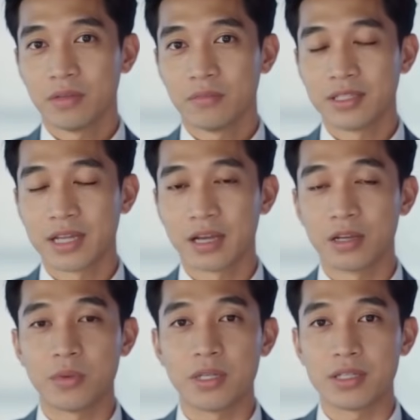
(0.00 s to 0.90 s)

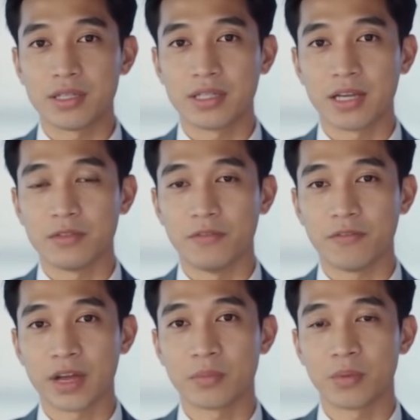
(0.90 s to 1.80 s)
Sector risk assessment
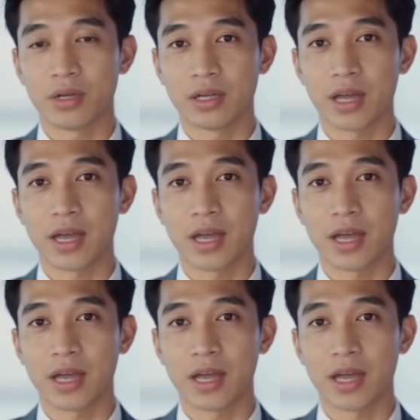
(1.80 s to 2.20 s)
framework.